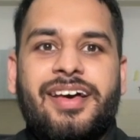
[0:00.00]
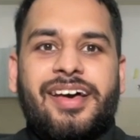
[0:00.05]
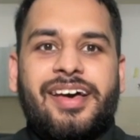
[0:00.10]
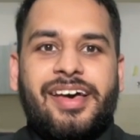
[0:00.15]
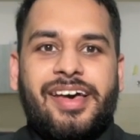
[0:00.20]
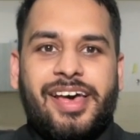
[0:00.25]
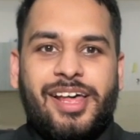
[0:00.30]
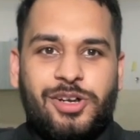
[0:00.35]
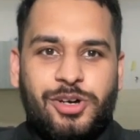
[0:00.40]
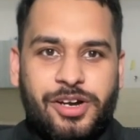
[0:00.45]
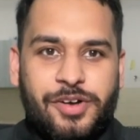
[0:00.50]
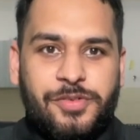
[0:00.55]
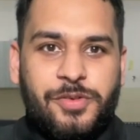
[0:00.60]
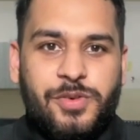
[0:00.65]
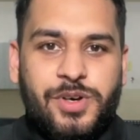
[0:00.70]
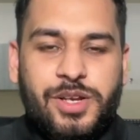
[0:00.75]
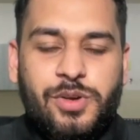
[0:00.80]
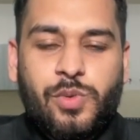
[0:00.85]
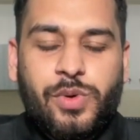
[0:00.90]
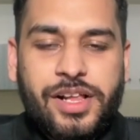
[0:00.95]
Hello
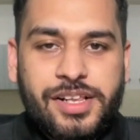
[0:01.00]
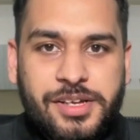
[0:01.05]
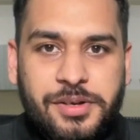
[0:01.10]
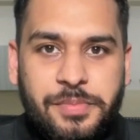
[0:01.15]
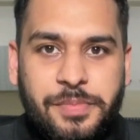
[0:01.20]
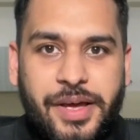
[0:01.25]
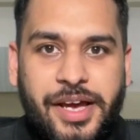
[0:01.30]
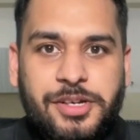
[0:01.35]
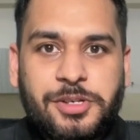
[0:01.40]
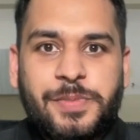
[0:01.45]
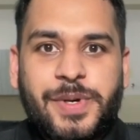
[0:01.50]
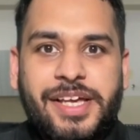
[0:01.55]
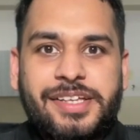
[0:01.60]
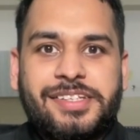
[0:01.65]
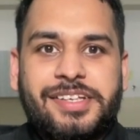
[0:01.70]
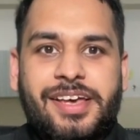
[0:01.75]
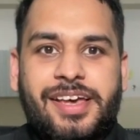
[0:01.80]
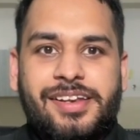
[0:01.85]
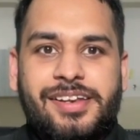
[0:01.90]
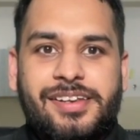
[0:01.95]
everyone, welcome back to my
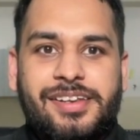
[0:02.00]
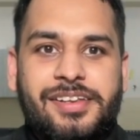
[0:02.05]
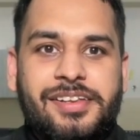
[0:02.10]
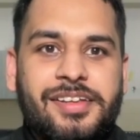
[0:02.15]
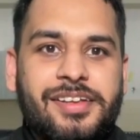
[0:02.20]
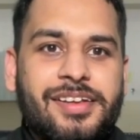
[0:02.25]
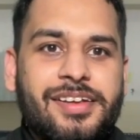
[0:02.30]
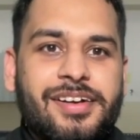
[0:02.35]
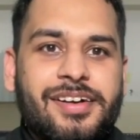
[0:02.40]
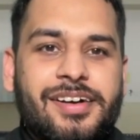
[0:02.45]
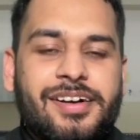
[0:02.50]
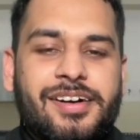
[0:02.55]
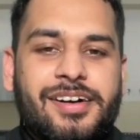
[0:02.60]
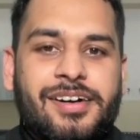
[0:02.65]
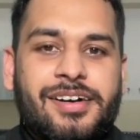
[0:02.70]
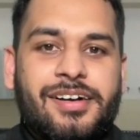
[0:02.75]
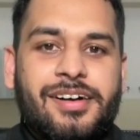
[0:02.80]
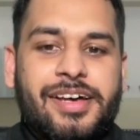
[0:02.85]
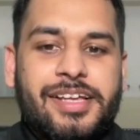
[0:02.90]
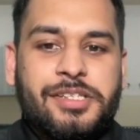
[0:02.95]
channel.
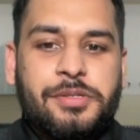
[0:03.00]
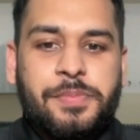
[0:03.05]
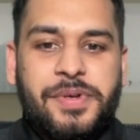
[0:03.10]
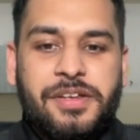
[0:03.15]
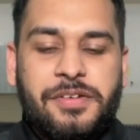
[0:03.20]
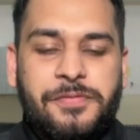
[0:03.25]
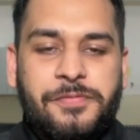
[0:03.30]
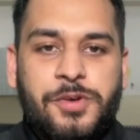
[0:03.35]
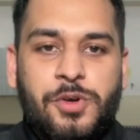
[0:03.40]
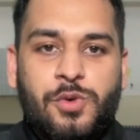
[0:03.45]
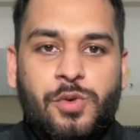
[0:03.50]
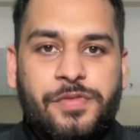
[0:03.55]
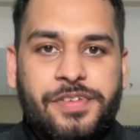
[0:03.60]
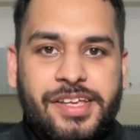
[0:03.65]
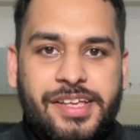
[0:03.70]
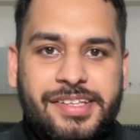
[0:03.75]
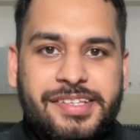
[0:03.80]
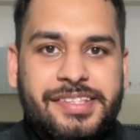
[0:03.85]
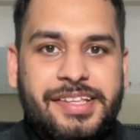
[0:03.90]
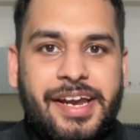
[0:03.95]
It's been a few
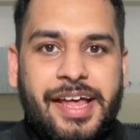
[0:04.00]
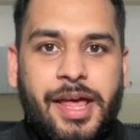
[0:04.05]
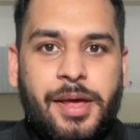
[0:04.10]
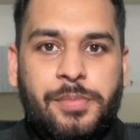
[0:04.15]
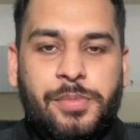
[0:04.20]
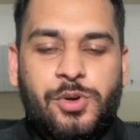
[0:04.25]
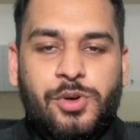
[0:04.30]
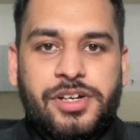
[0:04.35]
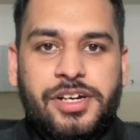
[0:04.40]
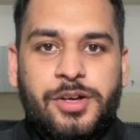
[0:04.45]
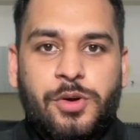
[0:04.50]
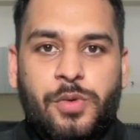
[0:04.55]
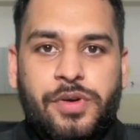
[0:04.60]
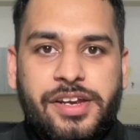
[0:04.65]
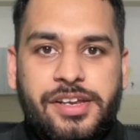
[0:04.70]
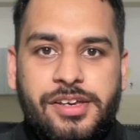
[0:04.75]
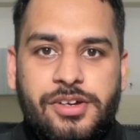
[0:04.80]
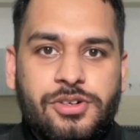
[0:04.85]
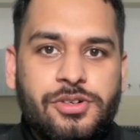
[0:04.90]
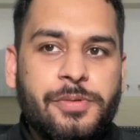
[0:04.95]
weeks that I uploaded a
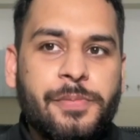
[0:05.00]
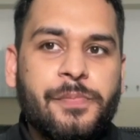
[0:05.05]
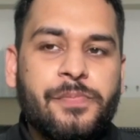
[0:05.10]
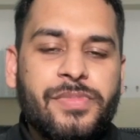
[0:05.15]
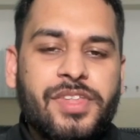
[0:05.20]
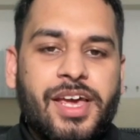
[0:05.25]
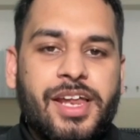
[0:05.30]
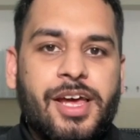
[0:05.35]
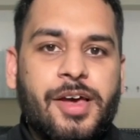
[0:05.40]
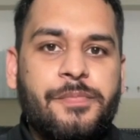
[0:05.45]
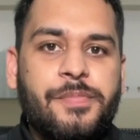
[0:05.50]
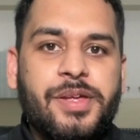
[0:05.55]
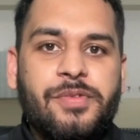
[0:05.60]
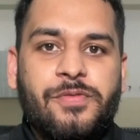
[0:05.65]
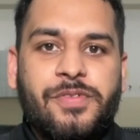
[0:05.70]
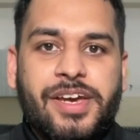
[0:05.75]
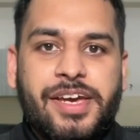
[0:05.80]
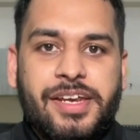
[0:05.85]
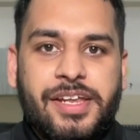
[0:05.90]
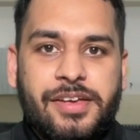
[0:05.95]
video and I've been
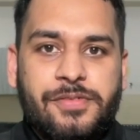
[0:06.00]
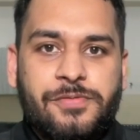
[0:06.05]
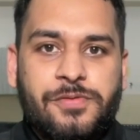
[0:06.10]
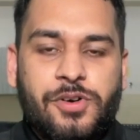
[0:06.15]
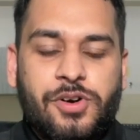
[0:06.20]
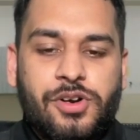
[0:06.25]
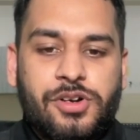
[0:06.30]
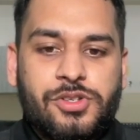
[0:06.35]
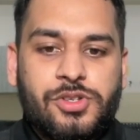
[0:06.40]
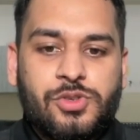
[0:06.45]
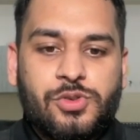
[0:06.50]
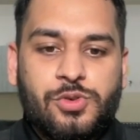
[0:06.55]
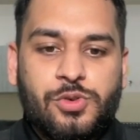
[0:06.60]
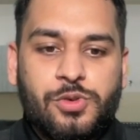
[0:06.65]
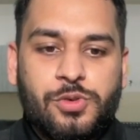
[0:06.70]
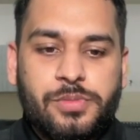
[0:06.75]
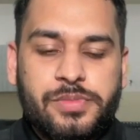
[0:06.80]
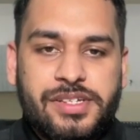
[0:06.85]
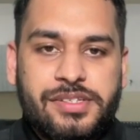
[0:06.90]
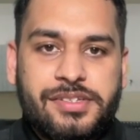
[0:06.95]
waiting for so
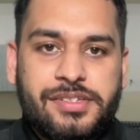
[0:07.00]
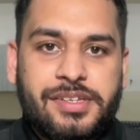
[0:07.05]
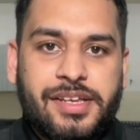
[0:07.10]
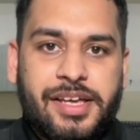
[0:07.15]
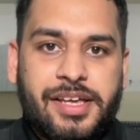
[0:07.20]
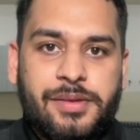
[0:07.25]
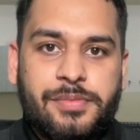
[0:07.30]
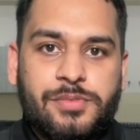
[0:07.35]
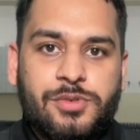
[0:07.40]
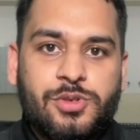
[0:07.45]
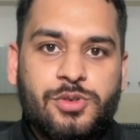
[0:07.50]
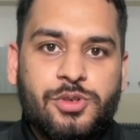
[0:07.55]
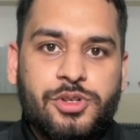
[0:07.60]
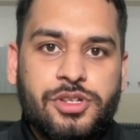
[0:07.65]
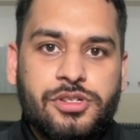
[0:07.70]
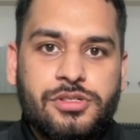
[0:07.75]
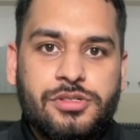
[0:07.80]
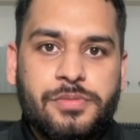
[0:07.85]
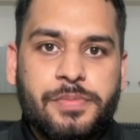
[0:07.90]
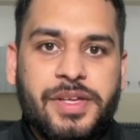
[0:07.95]
much time
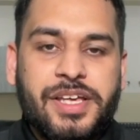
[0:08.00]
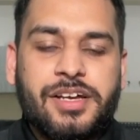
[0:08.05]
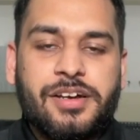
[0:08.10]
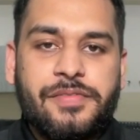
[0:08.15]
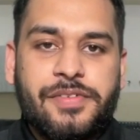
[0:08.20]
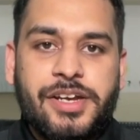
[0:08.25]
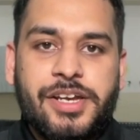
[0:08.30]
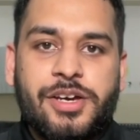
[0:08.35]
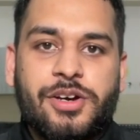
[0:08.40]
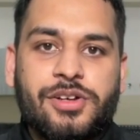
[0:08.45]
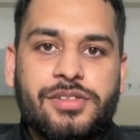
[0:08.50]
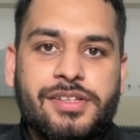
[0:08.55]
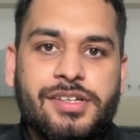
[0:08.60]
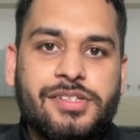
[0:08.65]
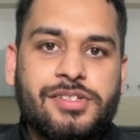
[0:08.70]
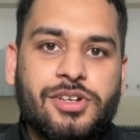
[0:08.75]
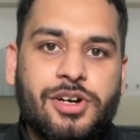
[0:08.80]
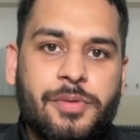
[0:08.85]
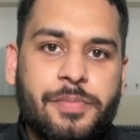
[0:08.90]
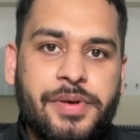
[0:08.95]
to make a video on this
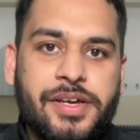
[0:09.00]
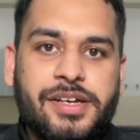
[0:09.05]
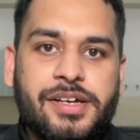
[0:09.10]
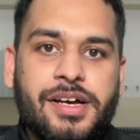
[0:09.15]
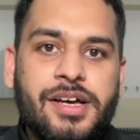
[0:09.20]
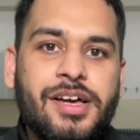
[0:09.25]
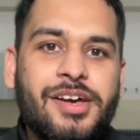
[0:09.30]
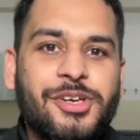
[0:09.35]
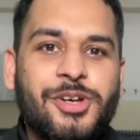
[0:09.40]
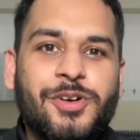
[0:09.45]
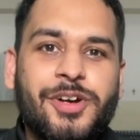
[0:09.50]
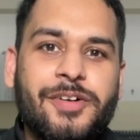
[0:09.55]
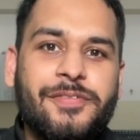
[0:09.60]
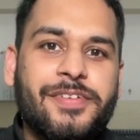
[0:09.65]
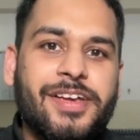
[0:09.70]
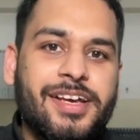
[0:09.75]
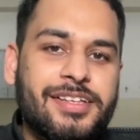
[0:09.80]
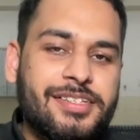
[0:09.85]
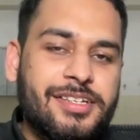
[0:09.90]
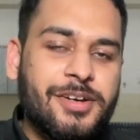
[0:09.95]
topic. You would have
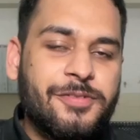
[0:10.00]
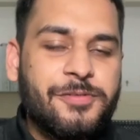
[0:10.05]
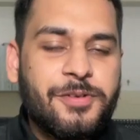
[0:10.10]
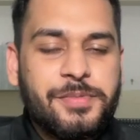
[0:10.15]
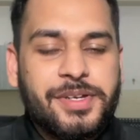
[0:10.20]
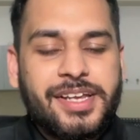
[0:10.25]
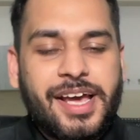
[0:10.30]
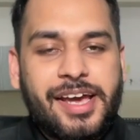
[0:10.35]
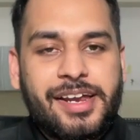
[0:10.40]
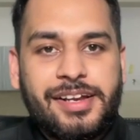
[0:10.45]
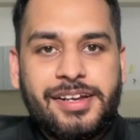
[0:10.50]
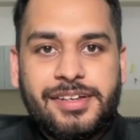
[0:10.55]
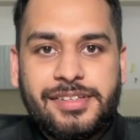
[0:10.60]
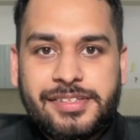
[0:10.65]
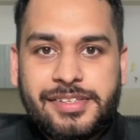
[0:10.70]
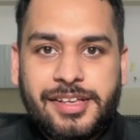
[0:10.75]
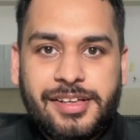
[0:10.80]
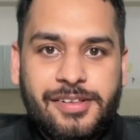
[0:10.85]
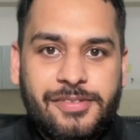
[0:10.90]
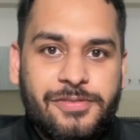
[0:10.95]
guessed it from the title
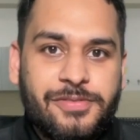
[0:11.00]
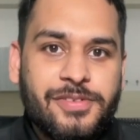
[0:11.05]
itself.